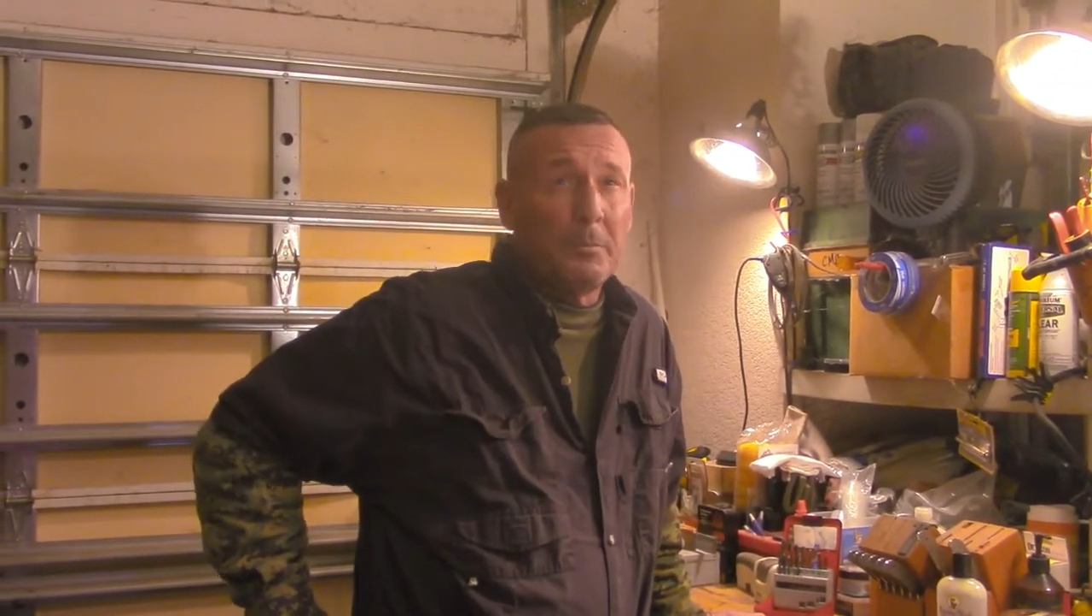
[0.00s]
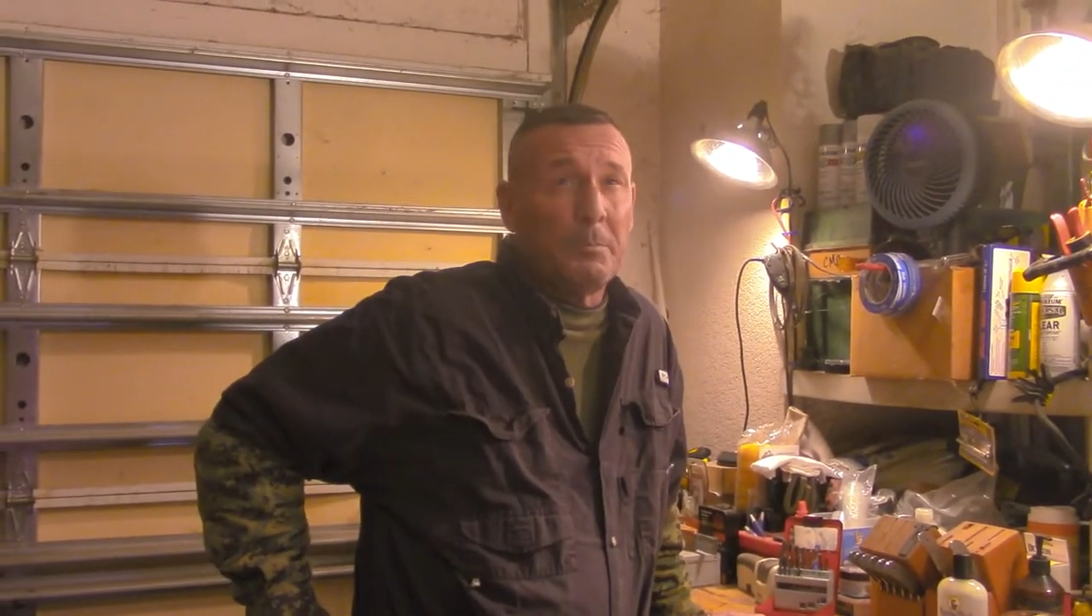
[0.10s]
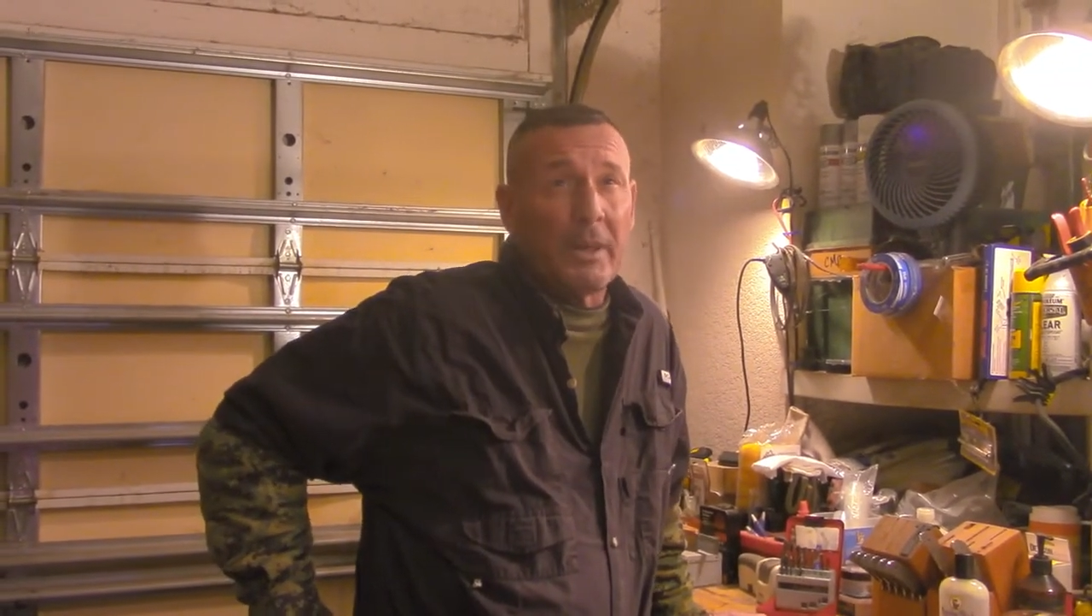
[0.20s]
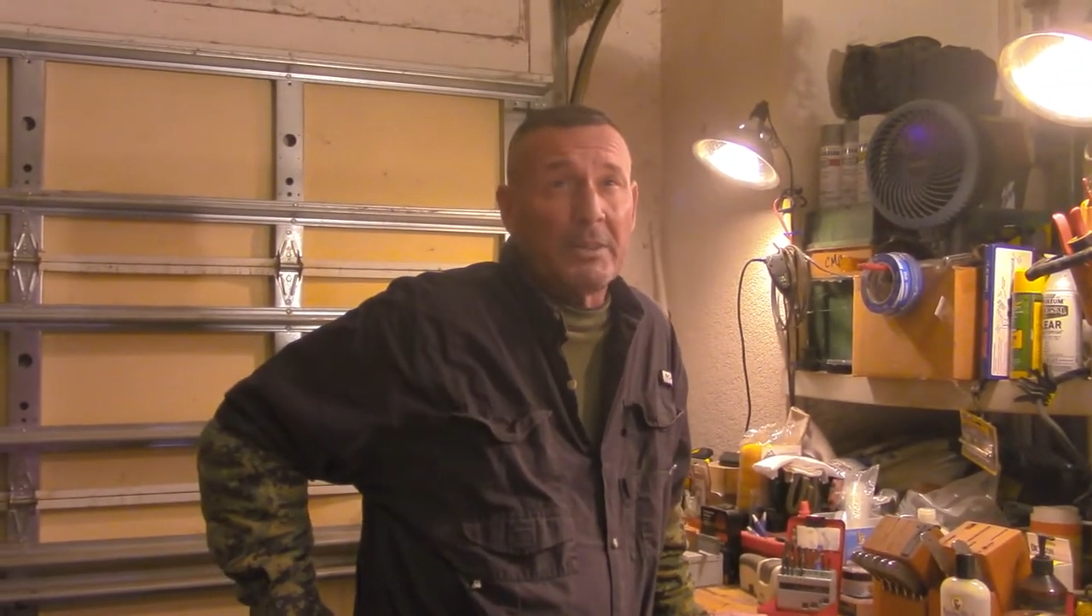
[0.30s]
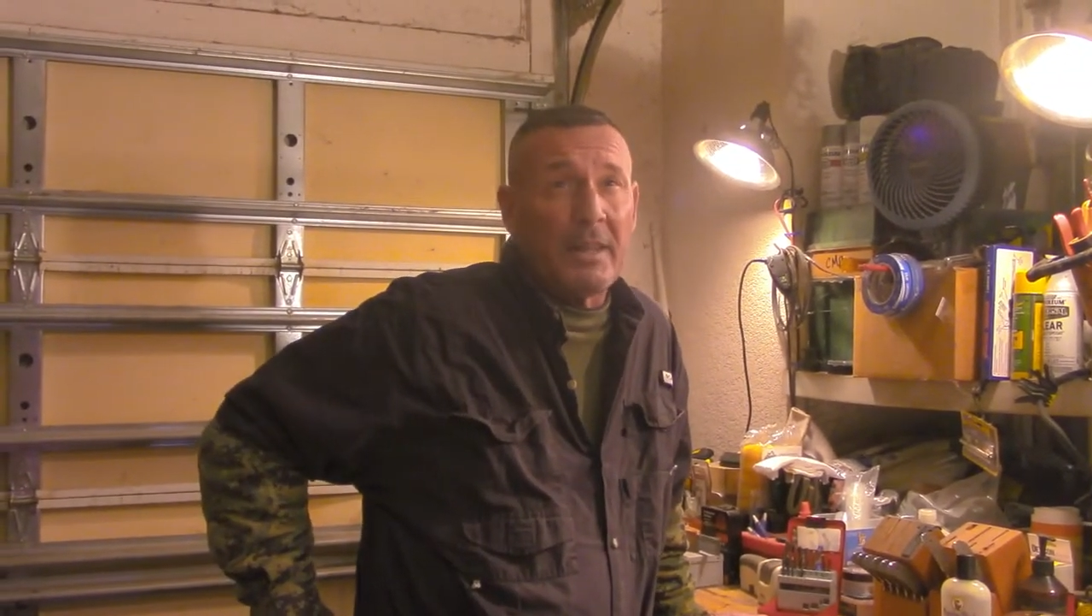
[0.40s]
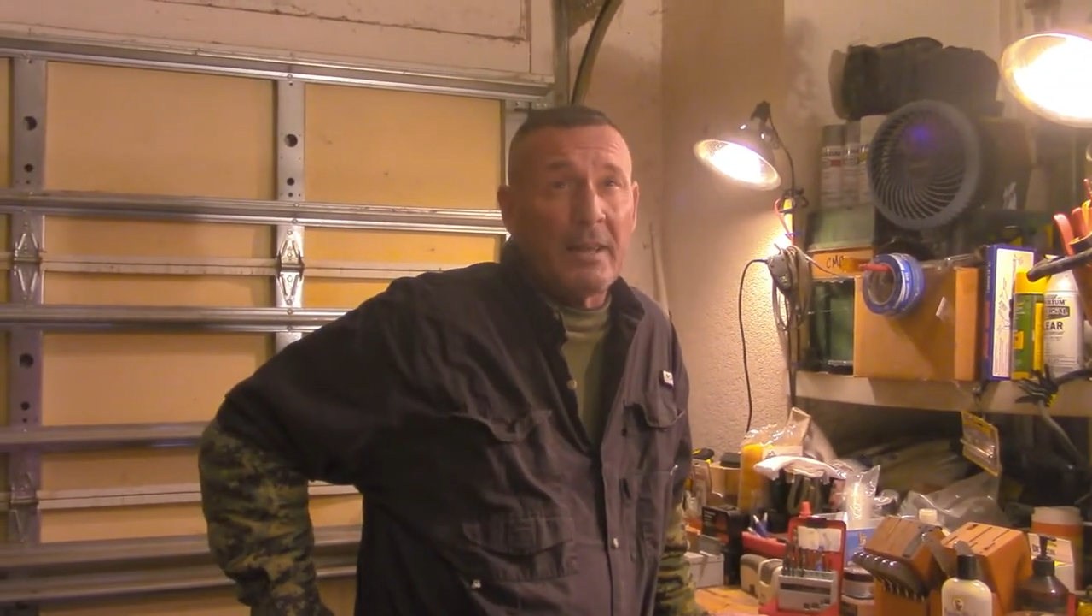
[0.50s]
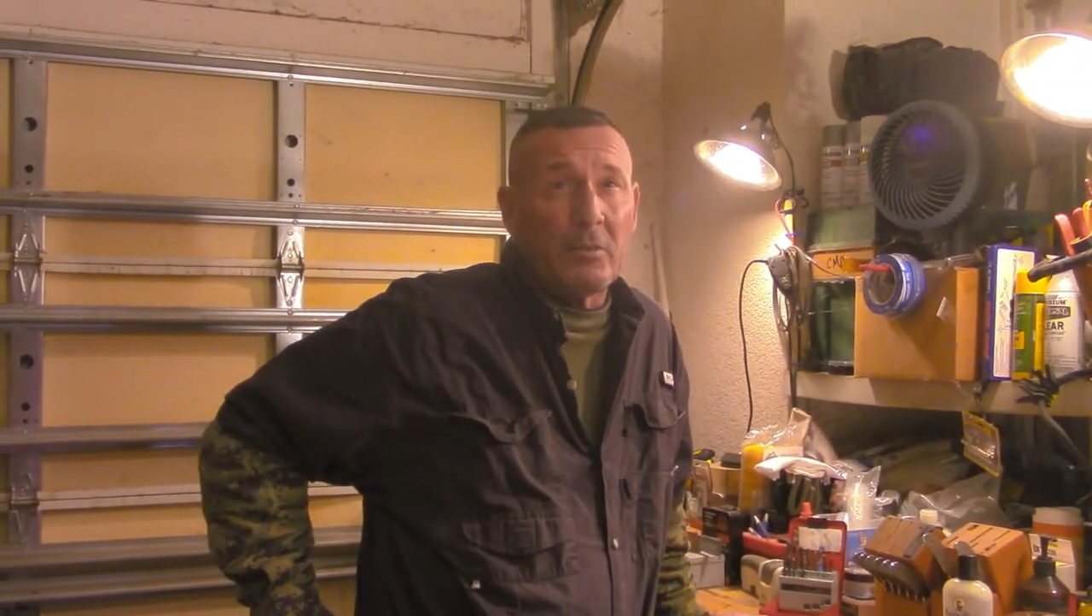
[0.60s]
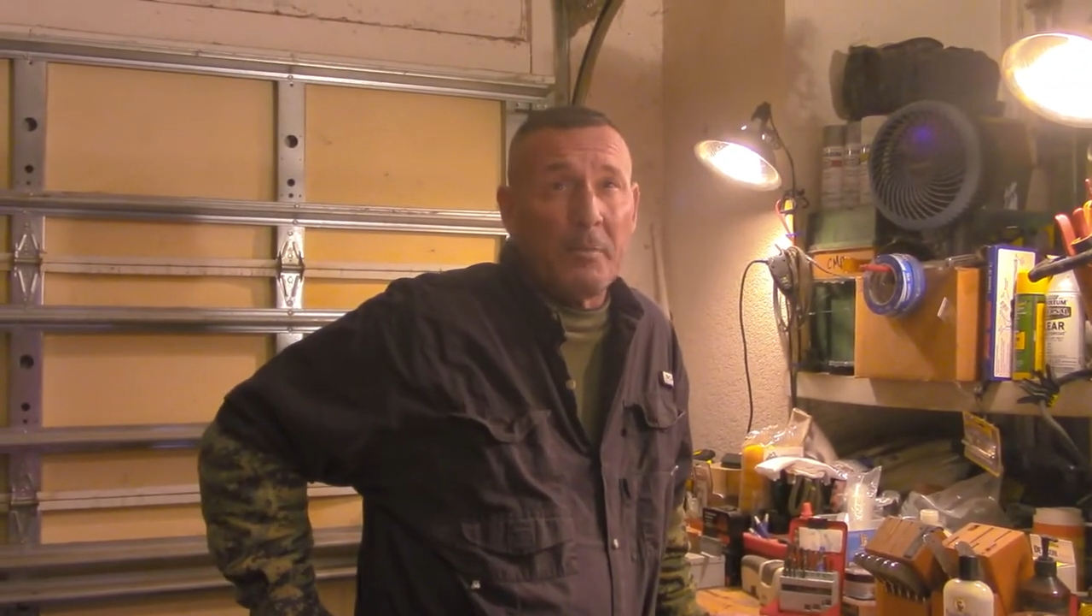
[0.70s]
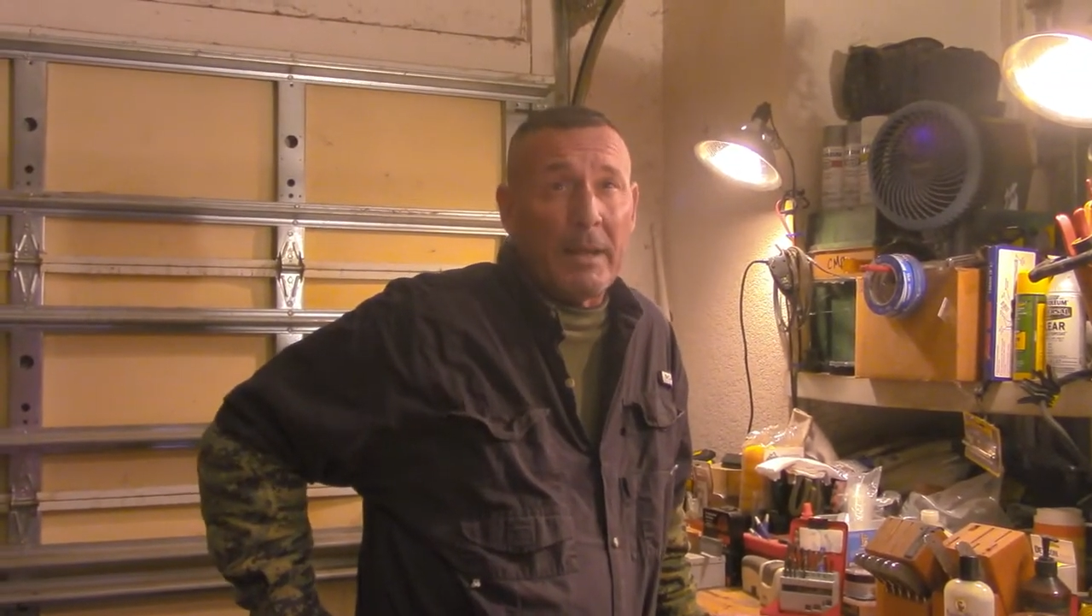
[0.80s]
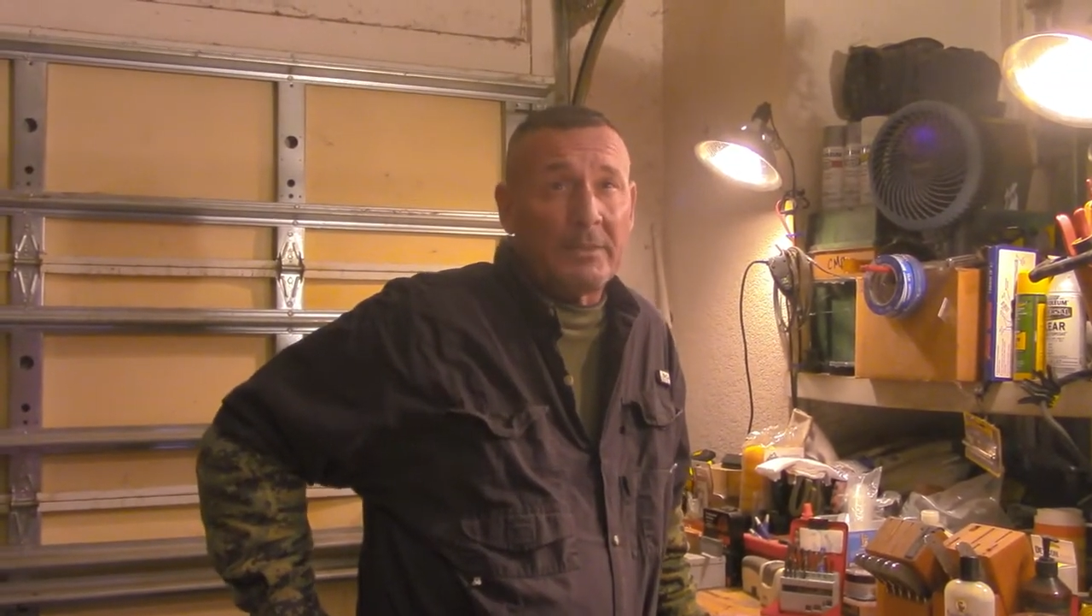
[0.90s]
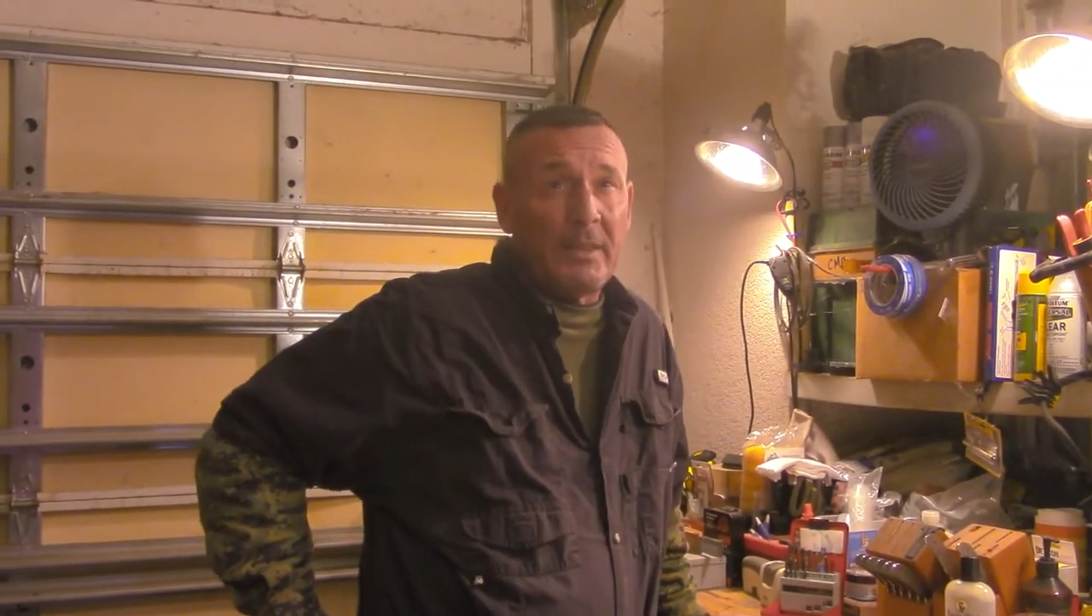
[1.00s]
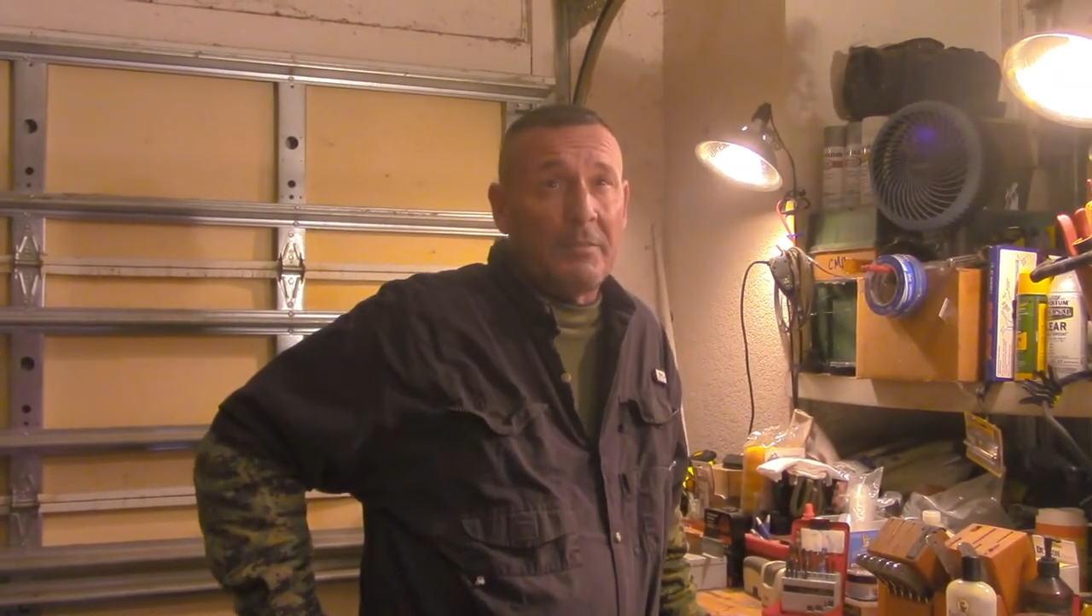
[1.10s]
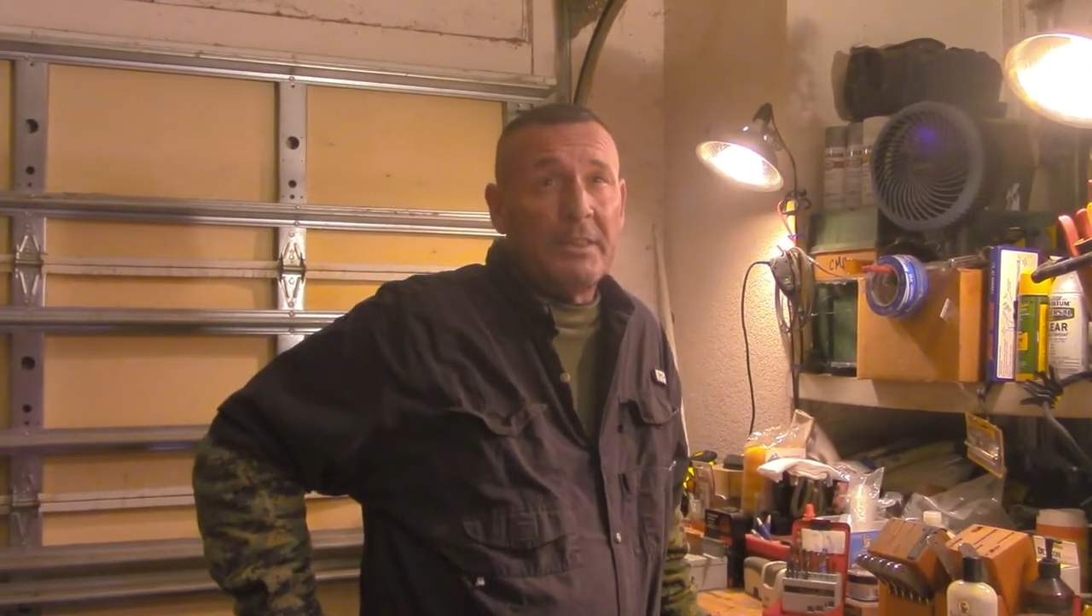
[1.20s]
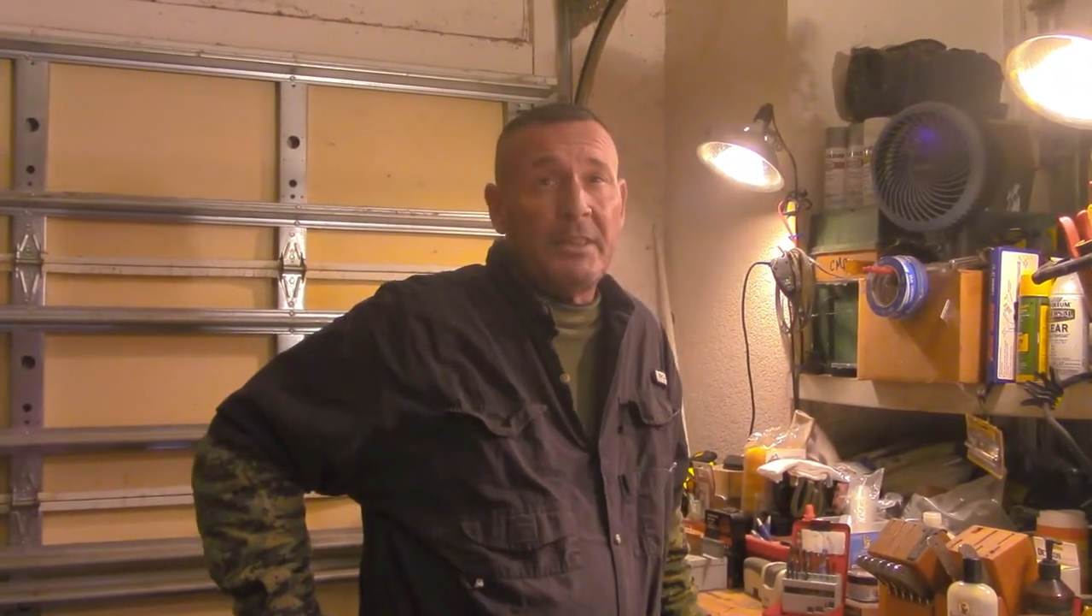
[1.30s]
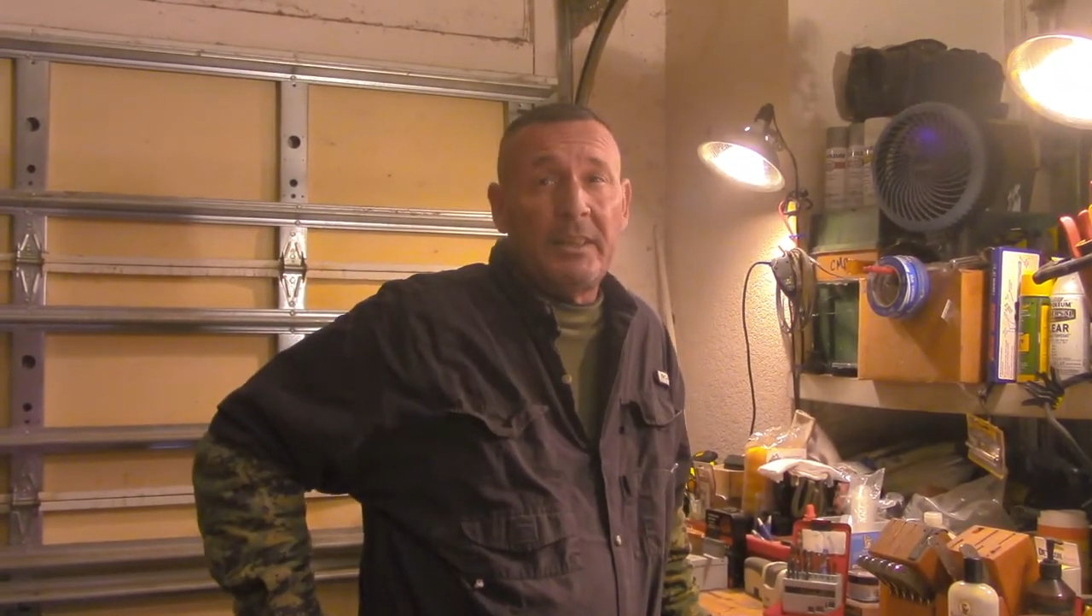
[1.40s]
bring us down to about
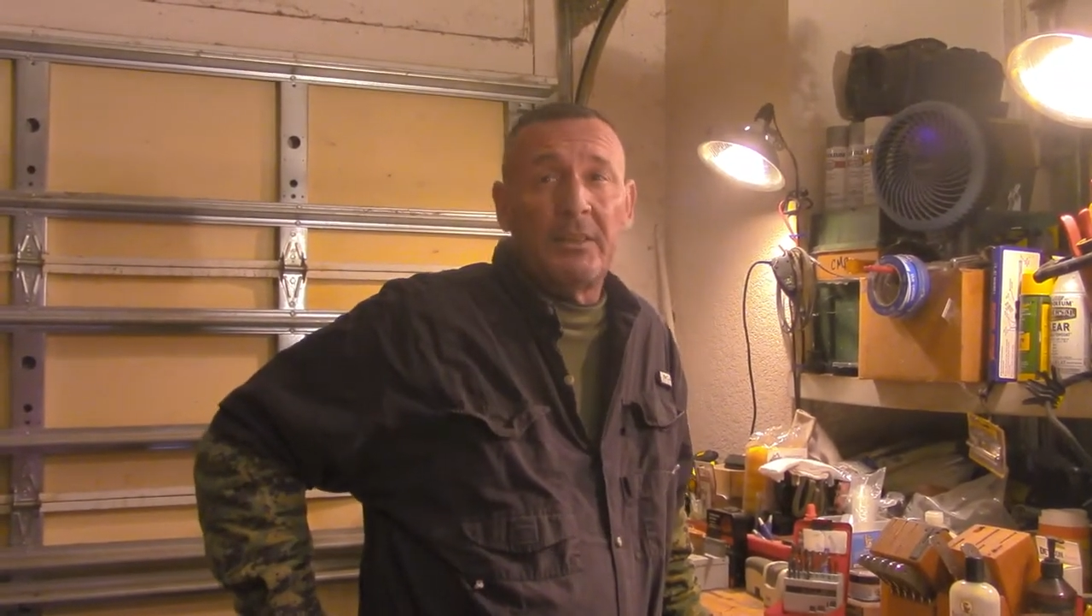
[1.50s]
17